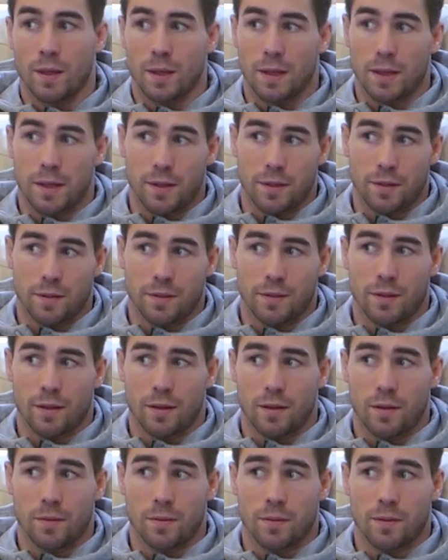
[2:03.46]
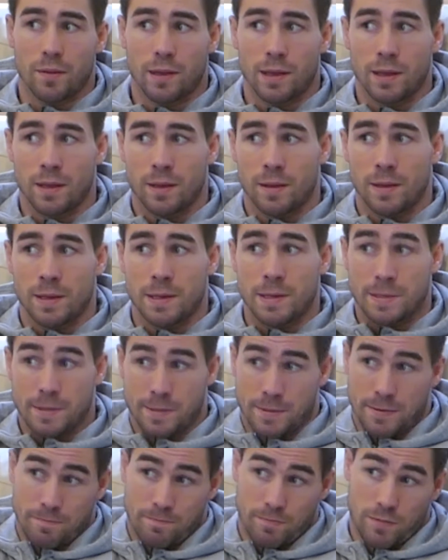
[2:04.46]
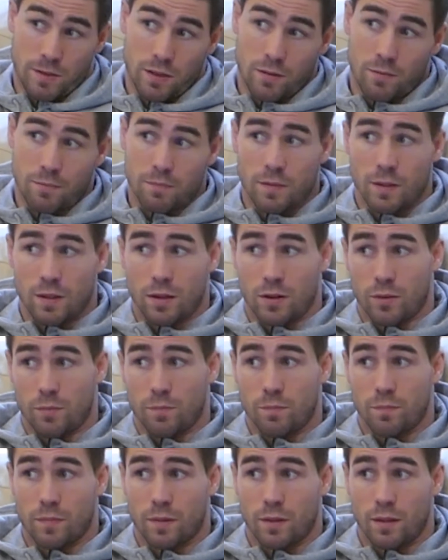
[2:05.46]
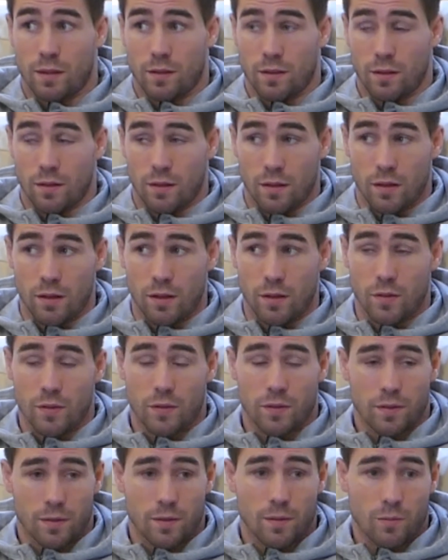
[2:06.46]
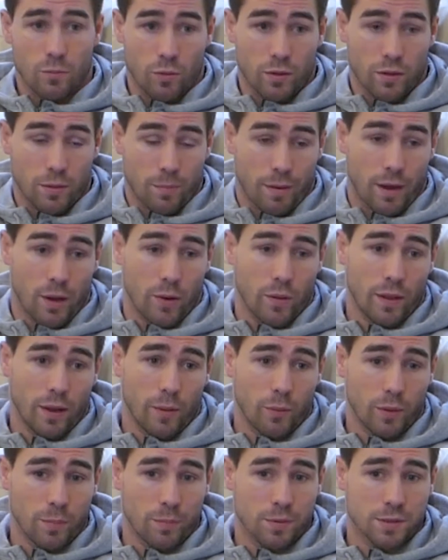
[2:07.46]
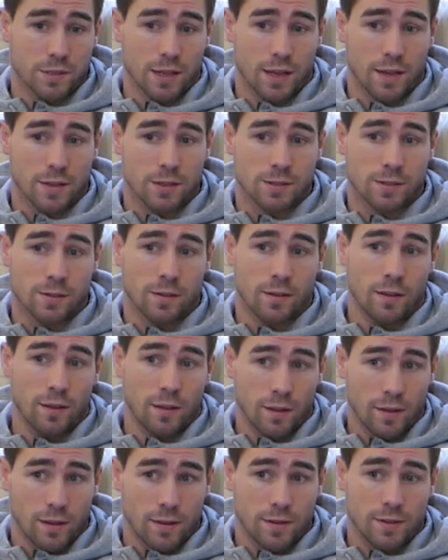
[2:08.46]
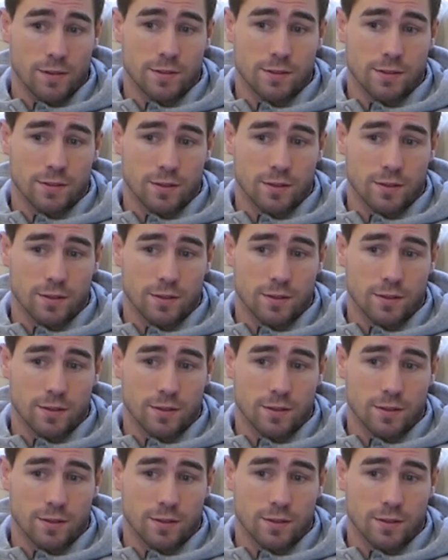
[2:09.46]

And, you know, with the power that we possess, it